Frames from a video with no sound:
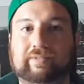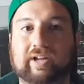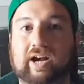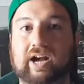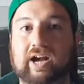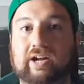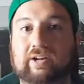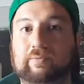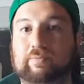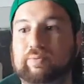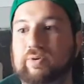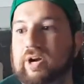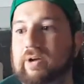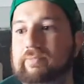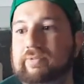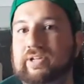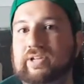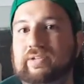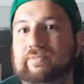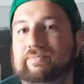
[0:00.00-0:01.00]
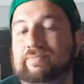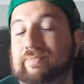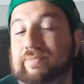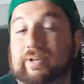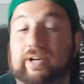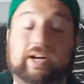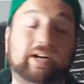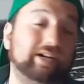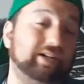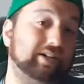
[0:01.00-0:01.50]
I'll probably
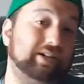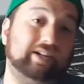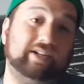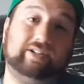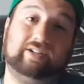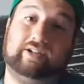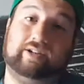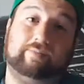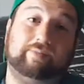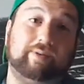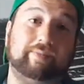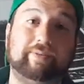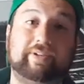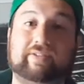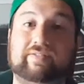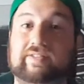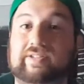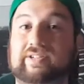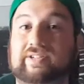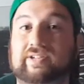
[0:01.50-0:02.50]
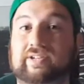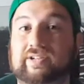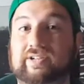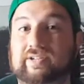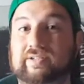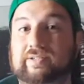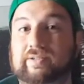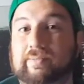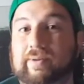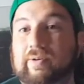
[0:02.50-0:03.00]
give this
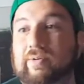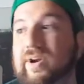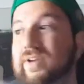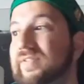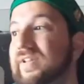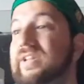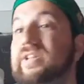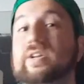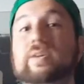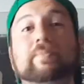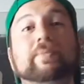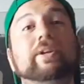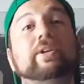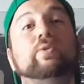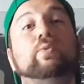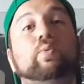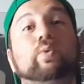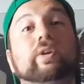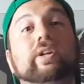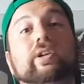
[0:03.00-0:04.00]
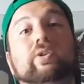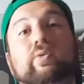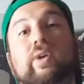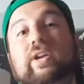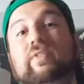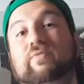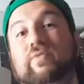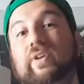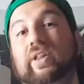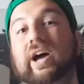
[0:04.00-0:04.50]
to my wife. It'd be really
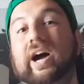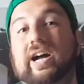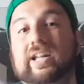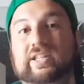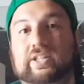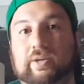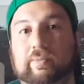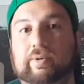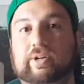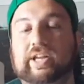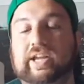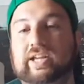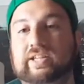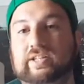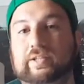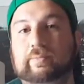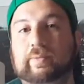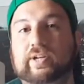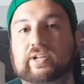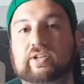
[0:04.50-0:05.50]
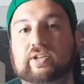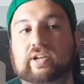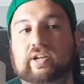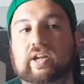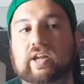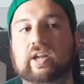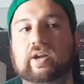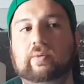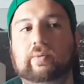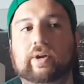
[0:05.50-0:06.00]
great for the hot summer days, especially
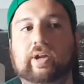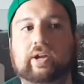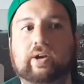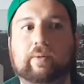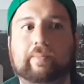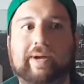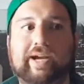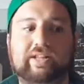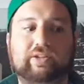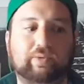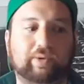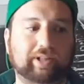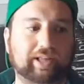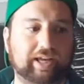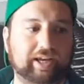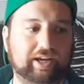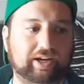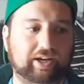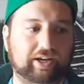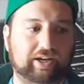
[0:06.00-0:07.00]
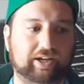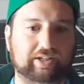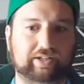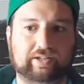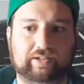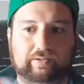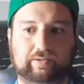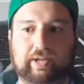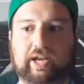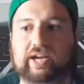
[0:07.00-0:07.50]
when I go back to Atlanta and
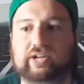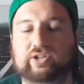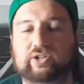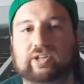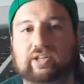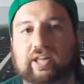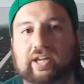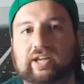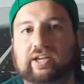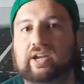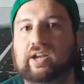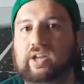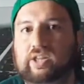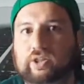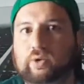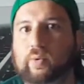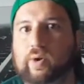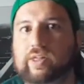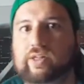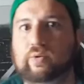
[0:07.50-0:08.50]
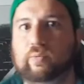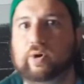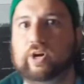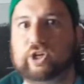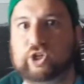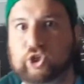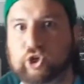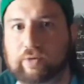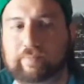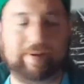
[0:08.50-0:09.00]
it's actually like the weather what
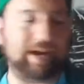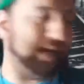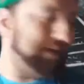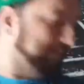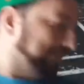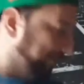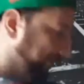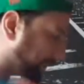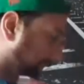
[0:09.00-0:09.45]
it should be.